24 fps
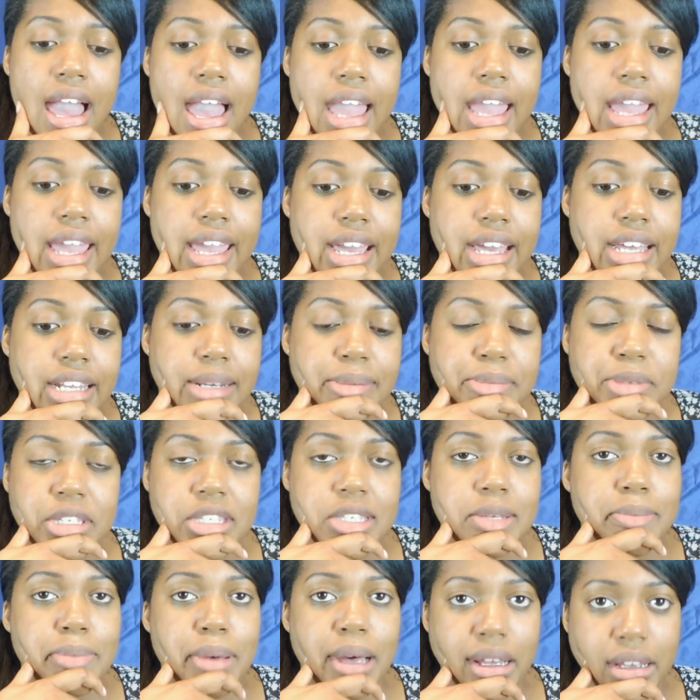And I'm just
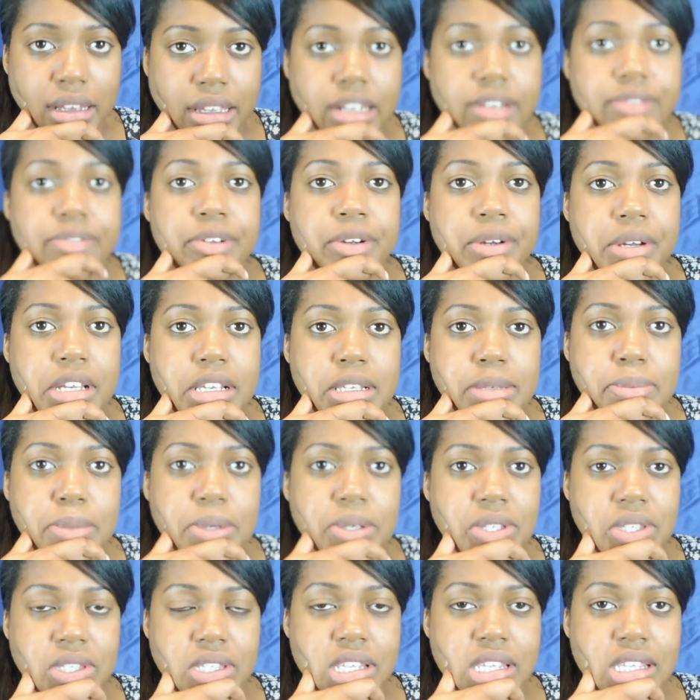a bucket of grease
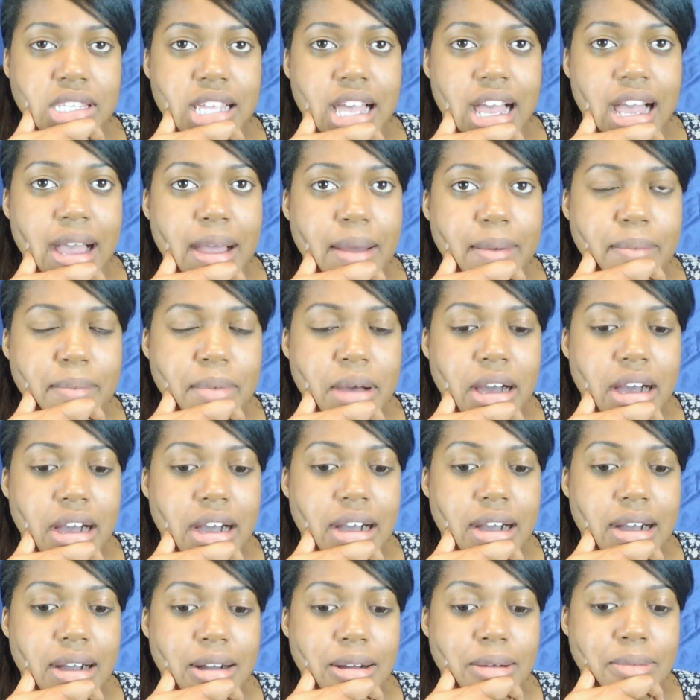most of the time.
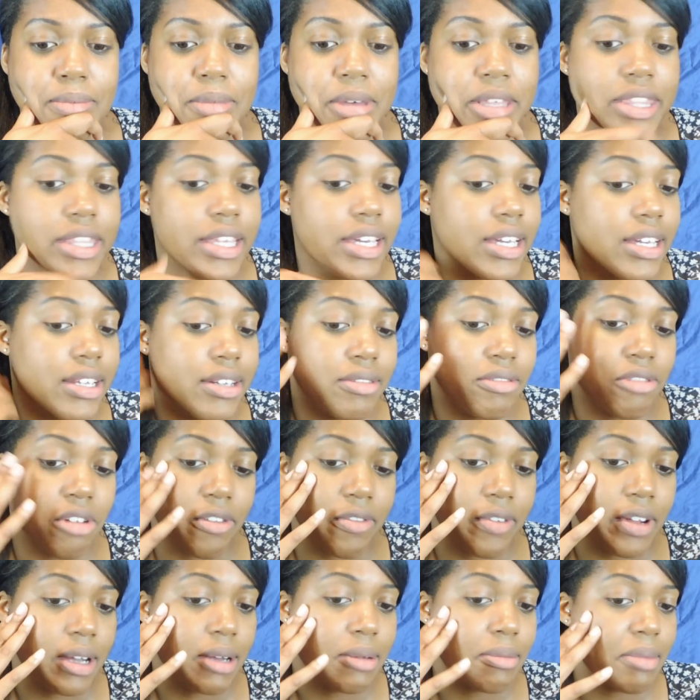And then
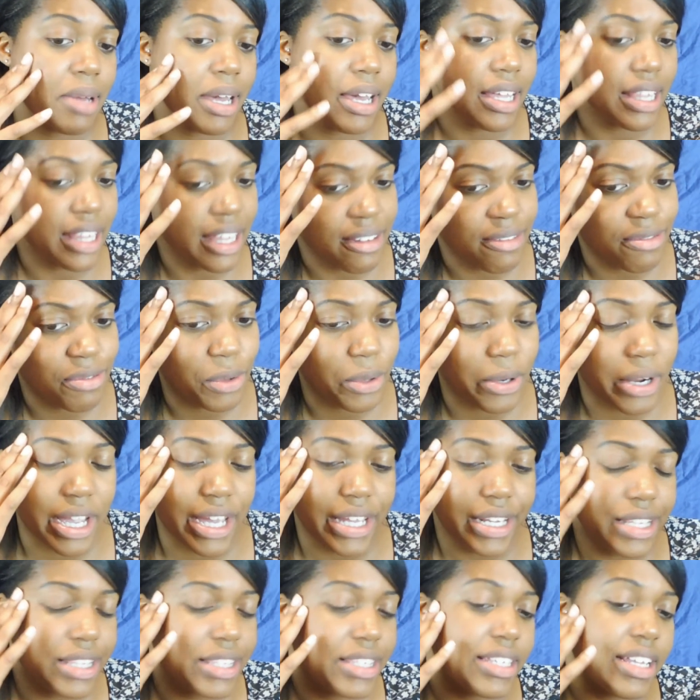around my like
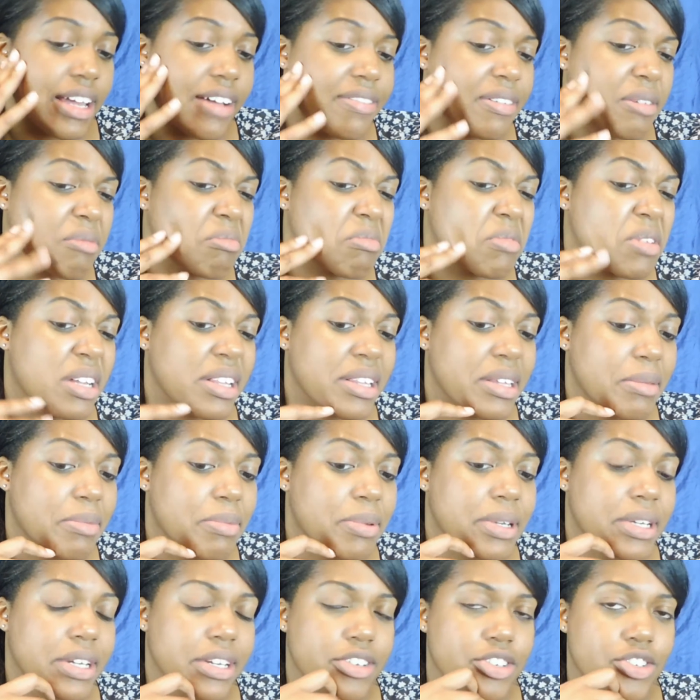forehead and stuff, I'm really
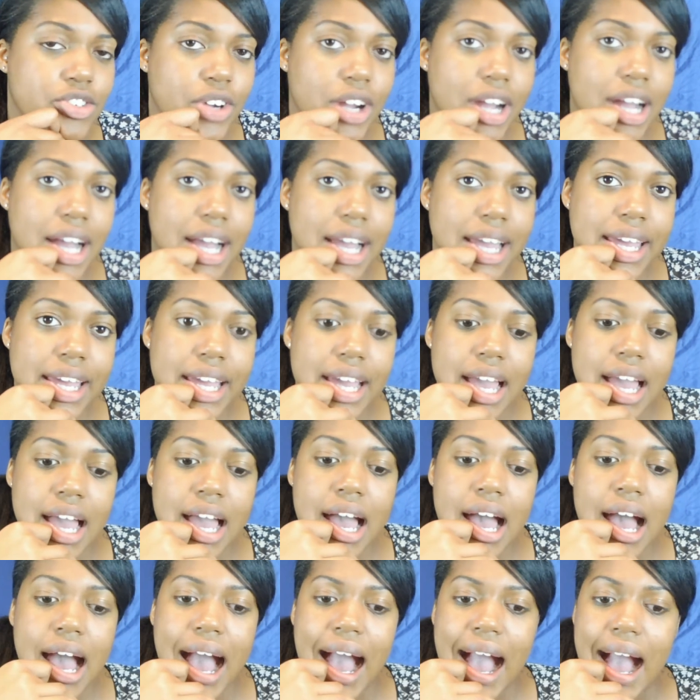pretty dry.
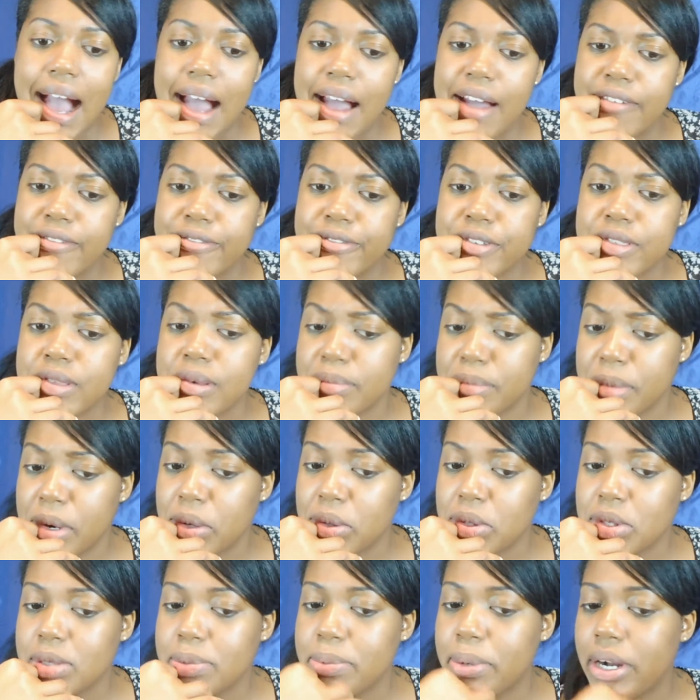For the
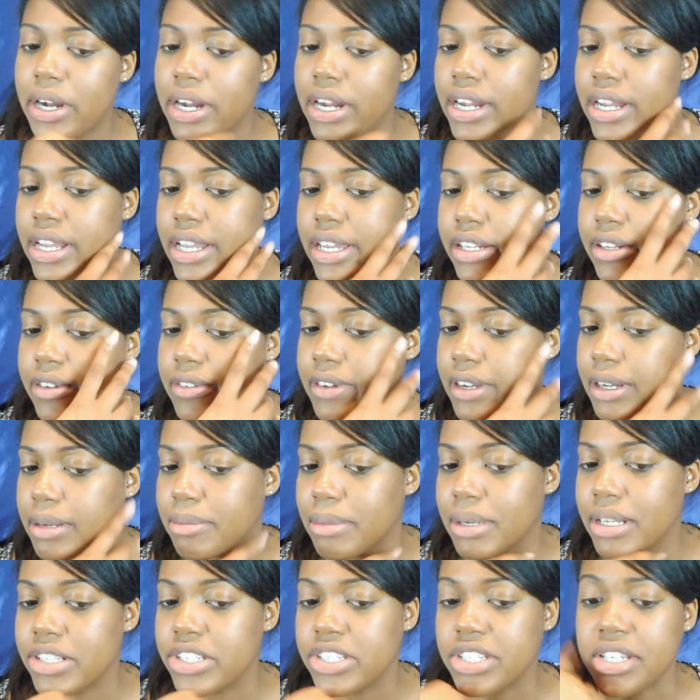most part, and around
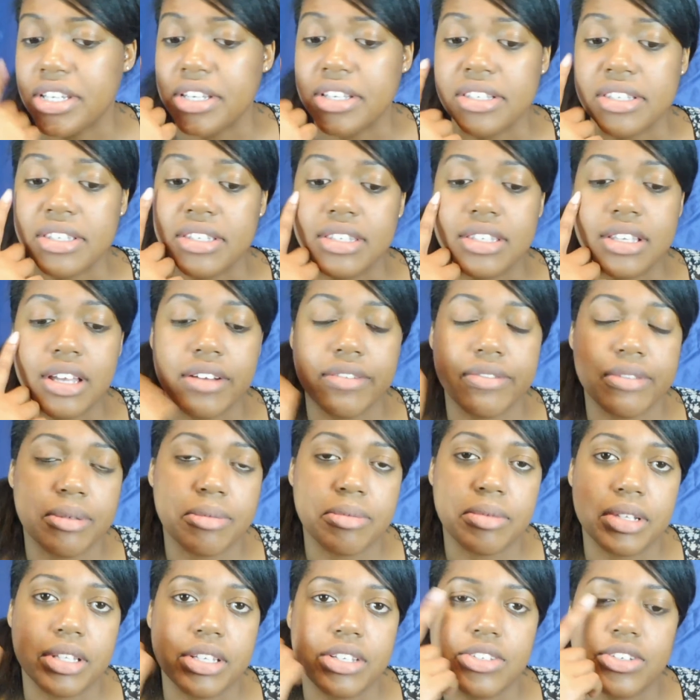my cheeks and stuff, I'm
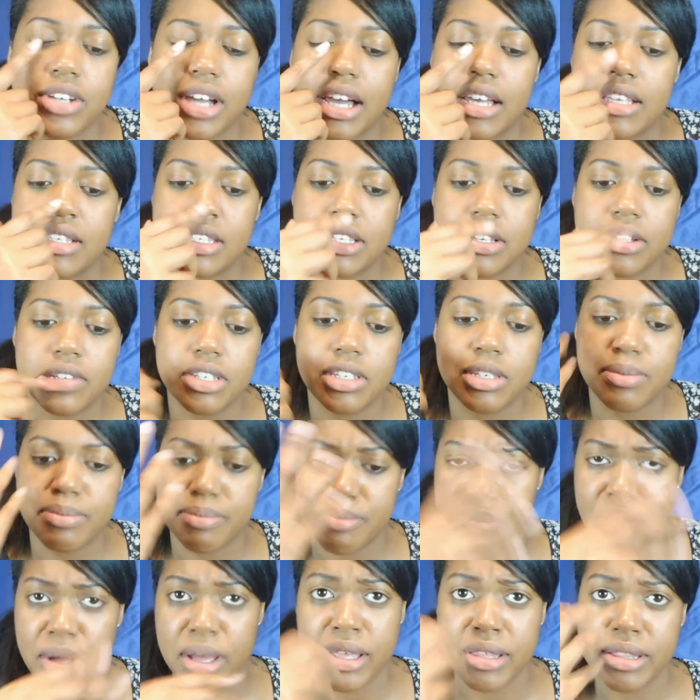really dry. So it's
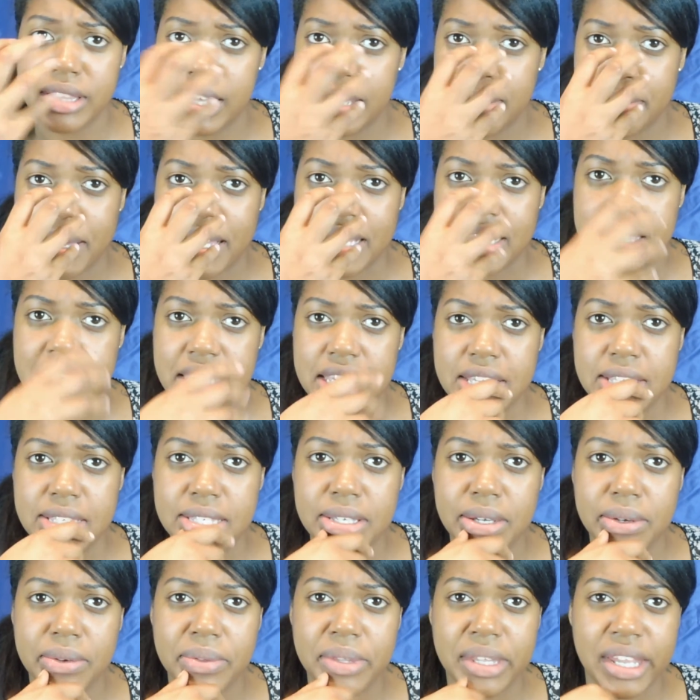mainly my
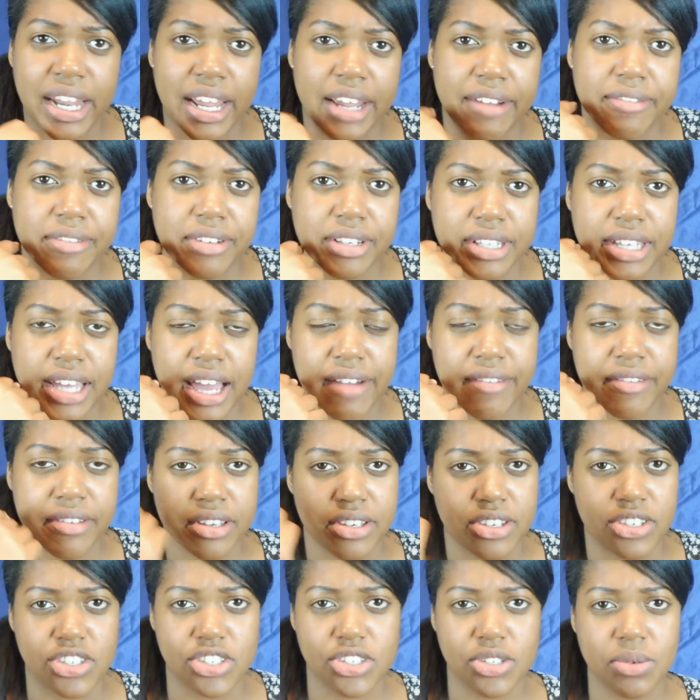T-zone that I really have an
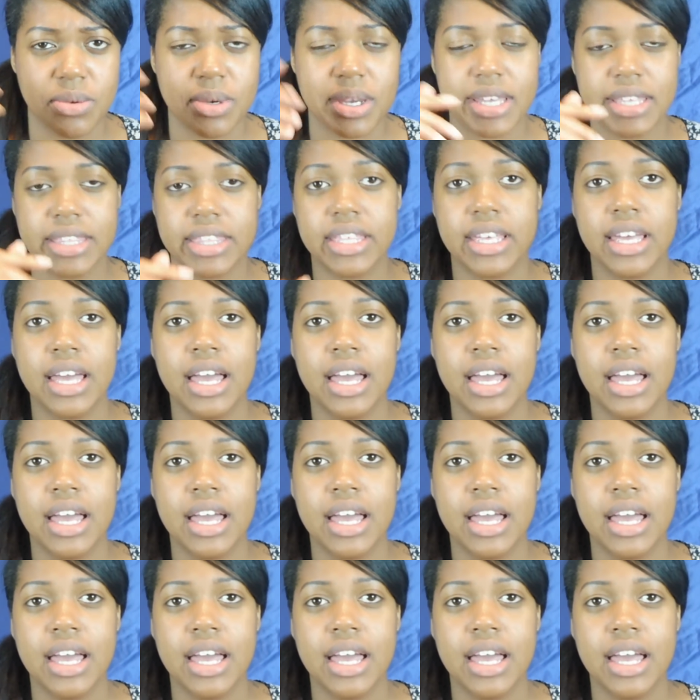issue with.